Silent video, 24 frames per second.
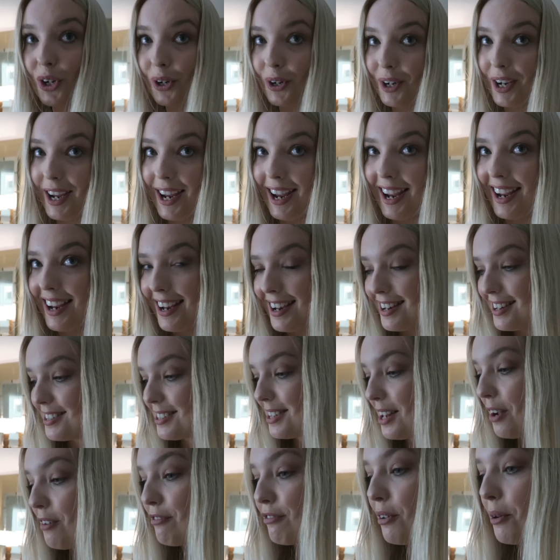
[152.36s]
cookies
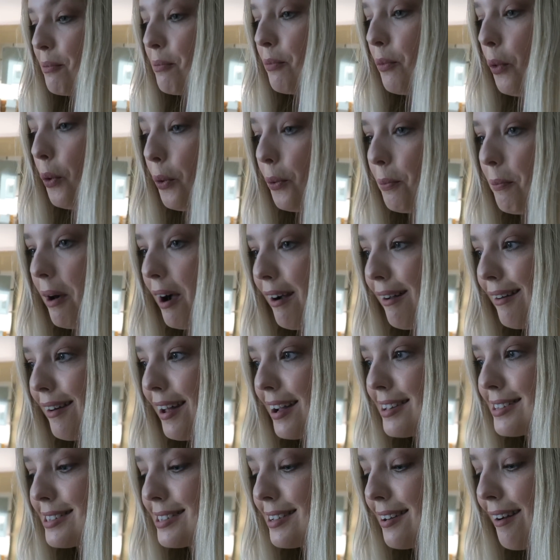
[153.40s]
from Walmart
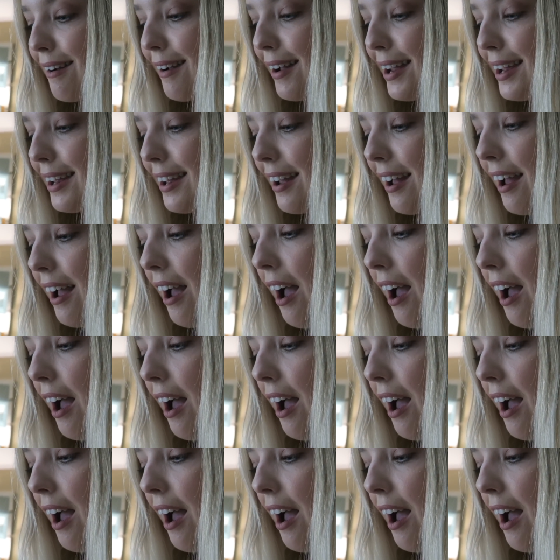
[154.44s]
last night.